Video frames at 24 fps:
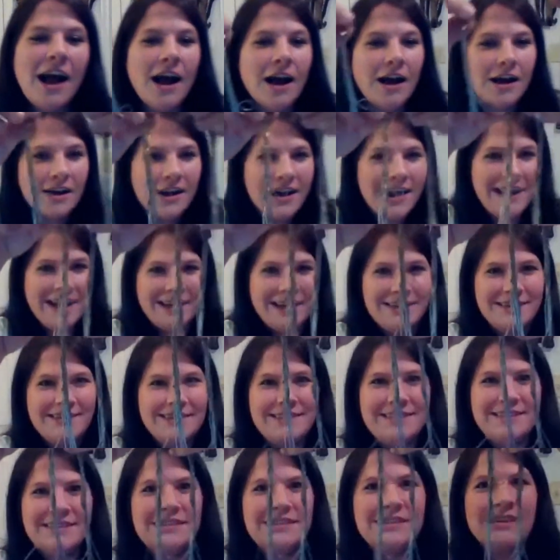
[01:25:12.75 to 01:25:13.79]
All right.
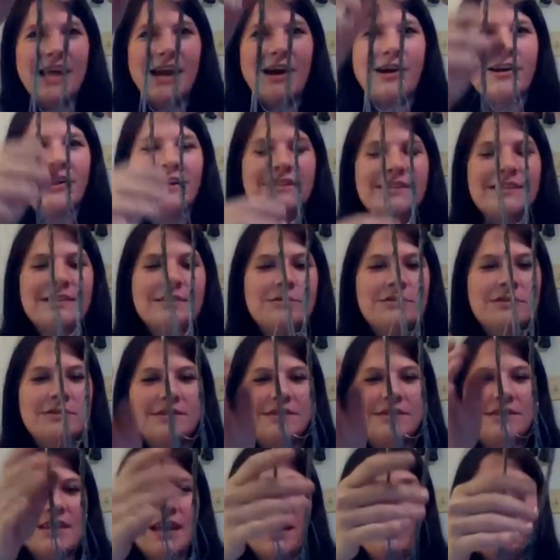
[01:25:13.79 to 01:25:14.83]
All right. So
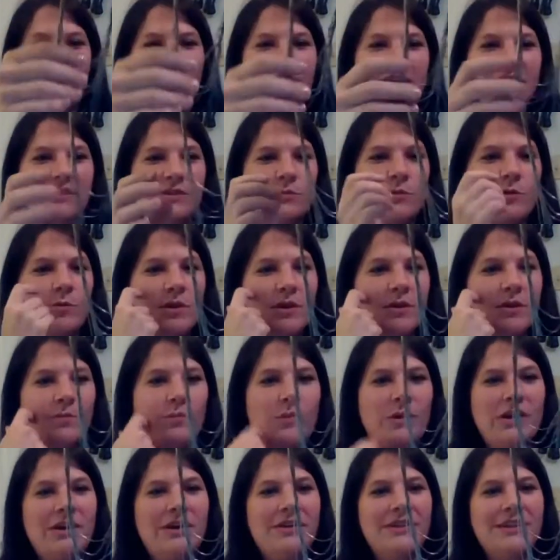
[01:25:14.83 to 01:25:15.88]
tell me, do we want to
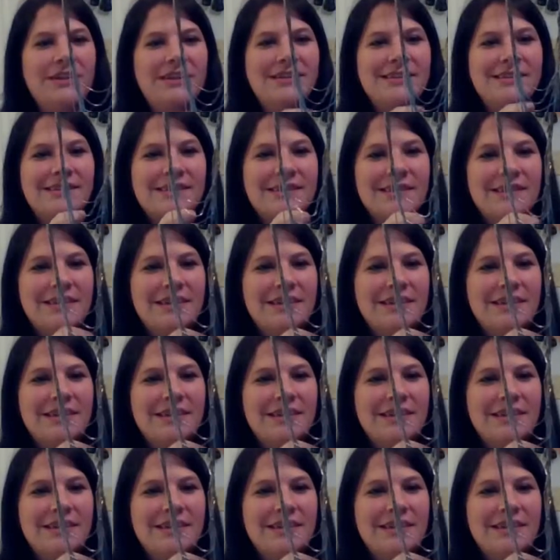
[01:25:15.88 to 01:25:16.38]
bid on this?